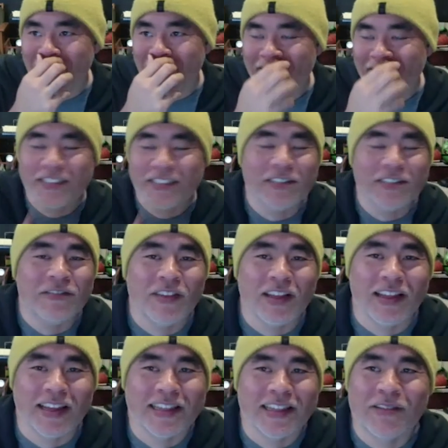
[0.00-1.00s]
it just didn't
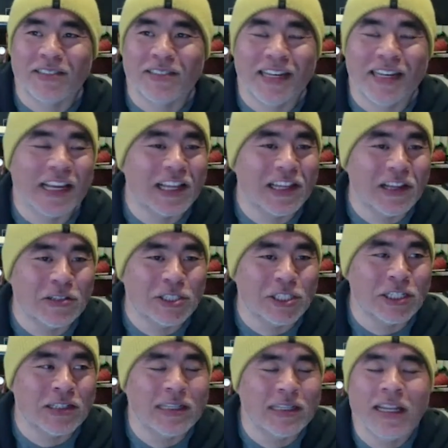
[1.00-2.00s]
feel like there was any
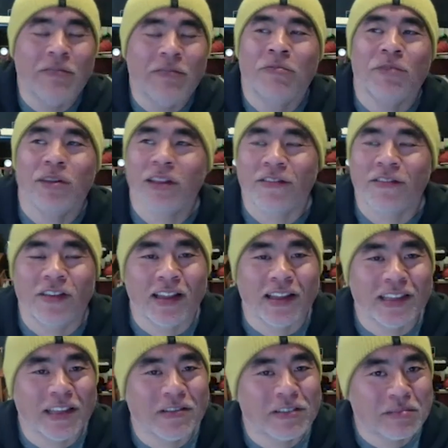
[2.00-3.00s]
closure. It didn't even really feel
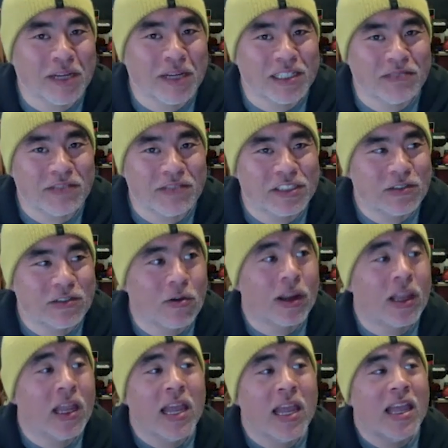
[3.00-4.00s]
like there was much of a
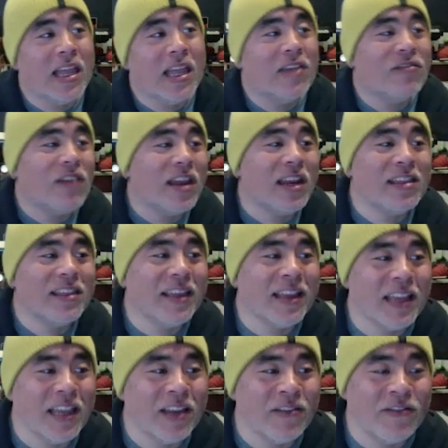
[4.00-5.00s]
story. If
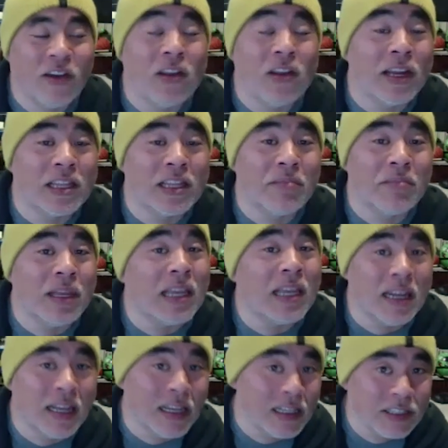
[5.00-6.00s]
anything, it felt like the
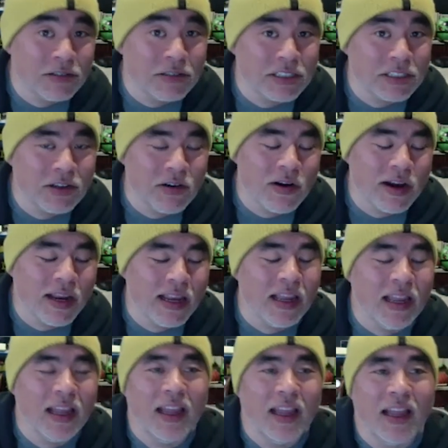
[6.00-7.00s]
beginning to a story.
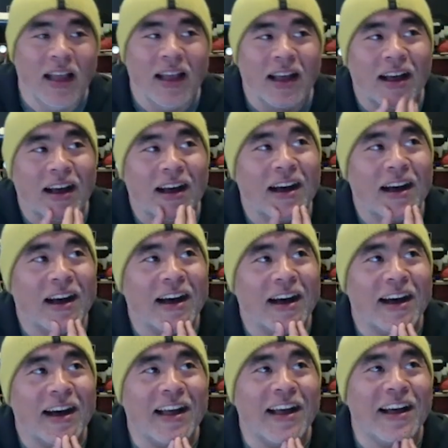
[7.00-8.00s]

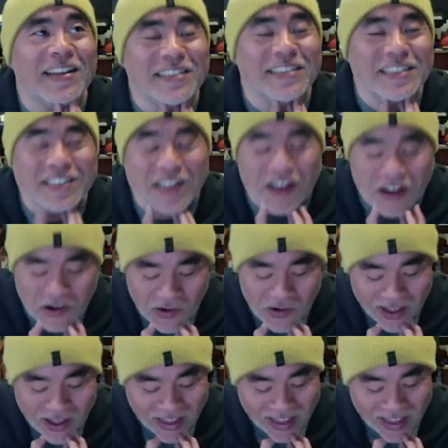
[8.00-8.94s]
So,